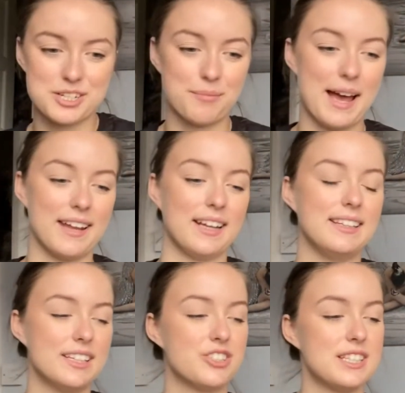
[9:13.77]
pan I
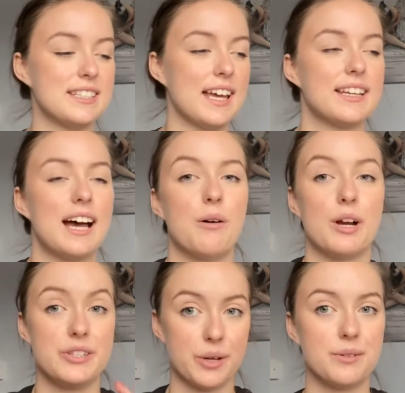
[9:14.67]
literally said how
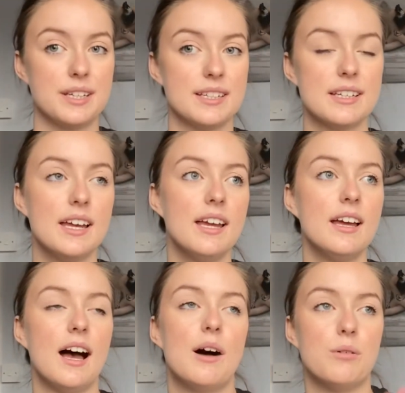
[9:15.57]

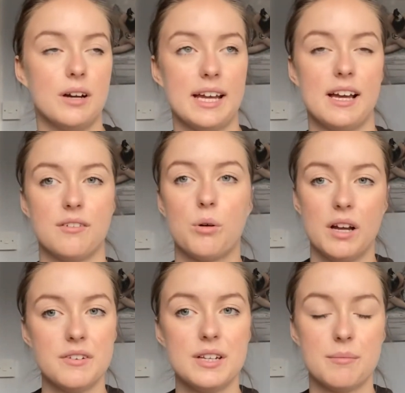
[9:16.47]
I have quite a
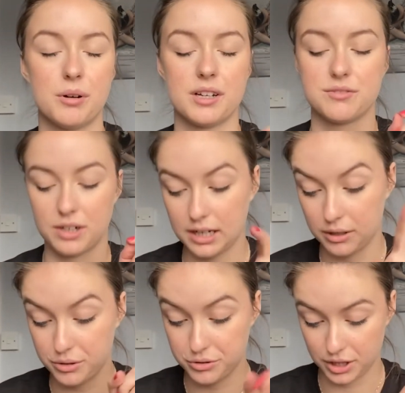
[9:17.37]
few lip products for a girl
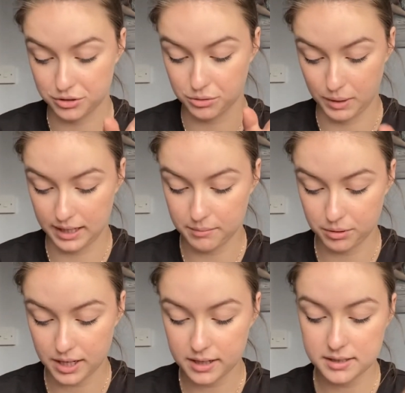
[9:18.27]
who does not wear lip
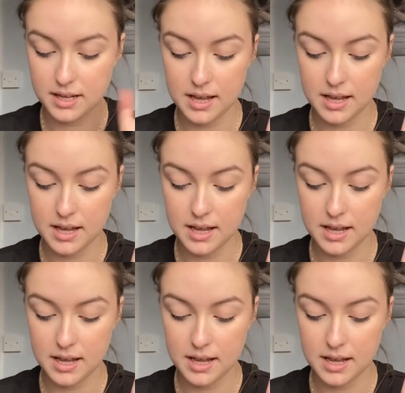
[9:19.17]
products.